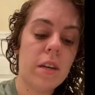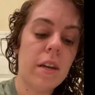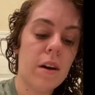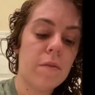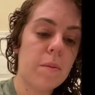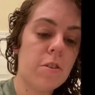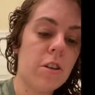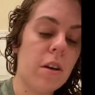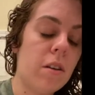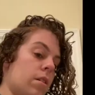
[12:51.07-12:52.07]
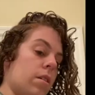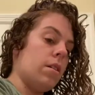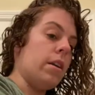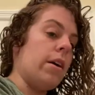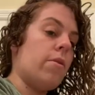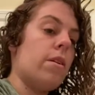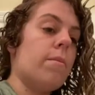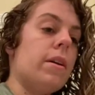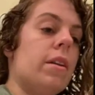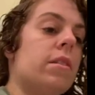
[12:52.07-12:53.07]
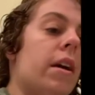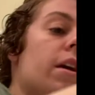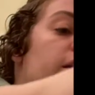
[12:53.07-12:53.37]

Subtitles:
now from the gel. Now I'm gonna take